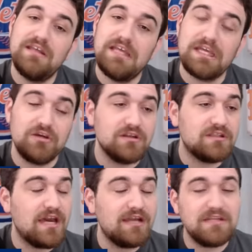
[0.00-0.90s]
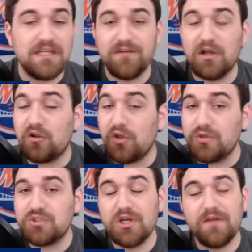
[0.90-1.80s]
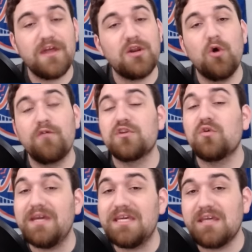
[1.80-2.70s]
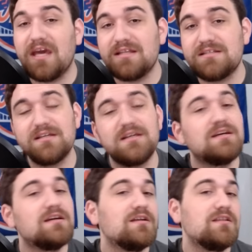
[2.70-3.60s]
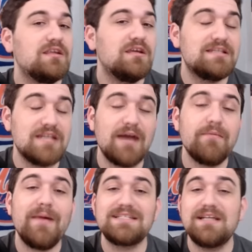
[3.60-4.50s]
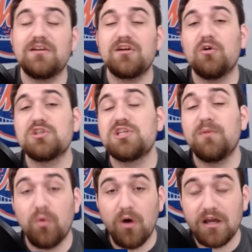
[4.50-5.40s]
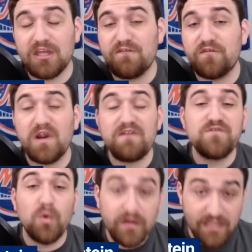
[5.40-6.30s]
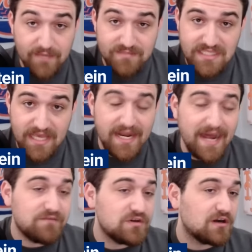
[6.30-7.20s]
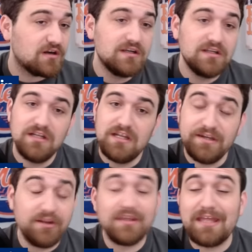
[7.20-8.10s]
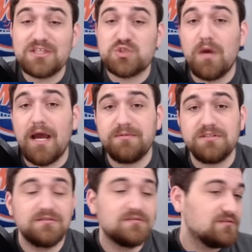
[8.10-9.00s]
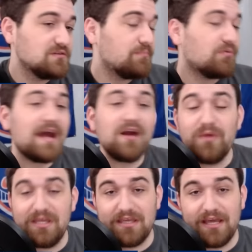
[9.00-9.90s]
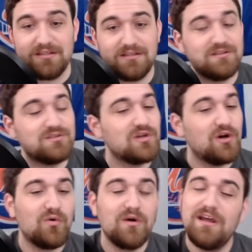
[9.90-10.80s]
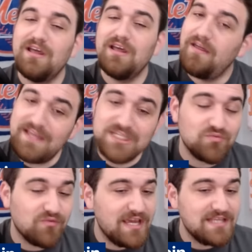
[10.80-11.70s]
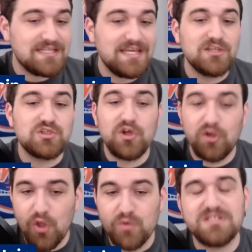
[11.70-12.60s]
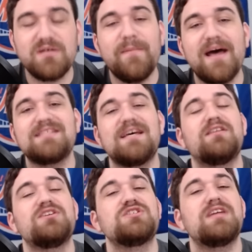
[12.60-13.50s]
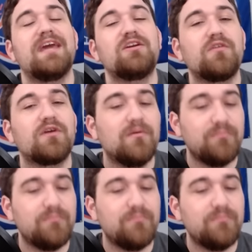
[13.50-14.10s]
it could get even closer. And then over the weekend, the Diamondbacks had to go into Milwaukee for a four-game set after nearly getting swept the prior weekend. So this race is close. The Mets have to just handle their own